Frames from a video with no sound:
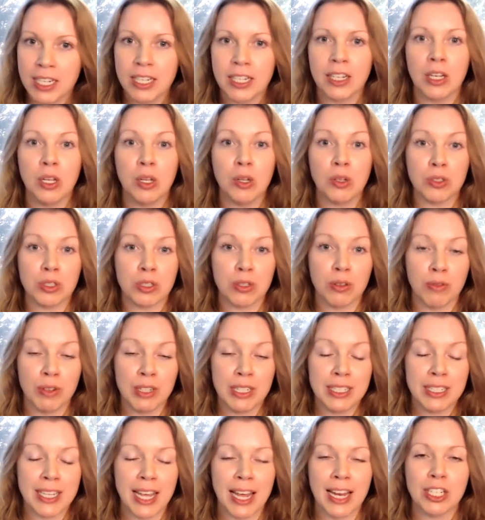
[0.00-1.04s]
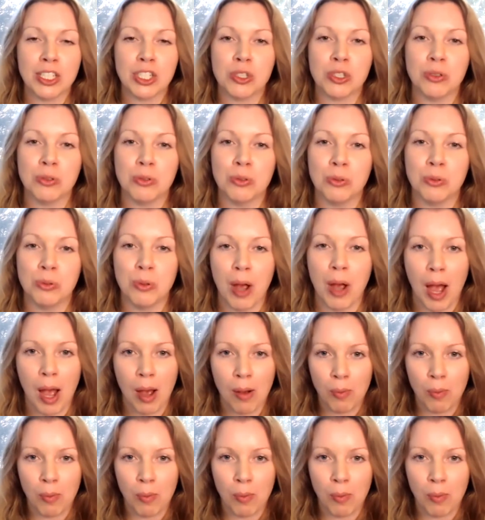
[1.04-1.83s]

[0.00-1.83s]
and lots of intentional